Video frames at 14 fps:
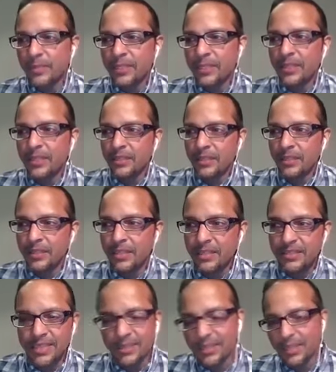but it's
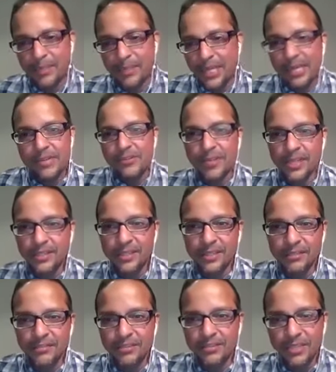not like a page or
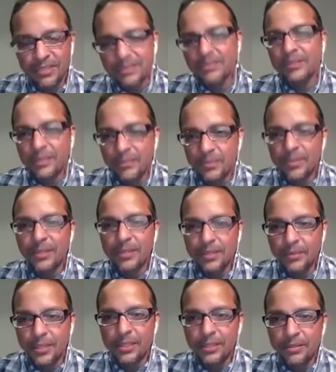anything. So Instagram is probably the
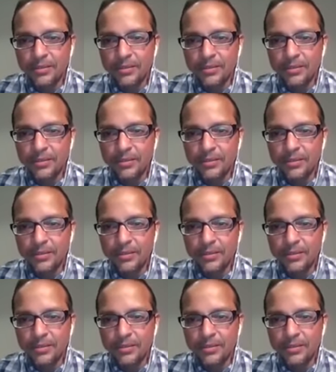way to go.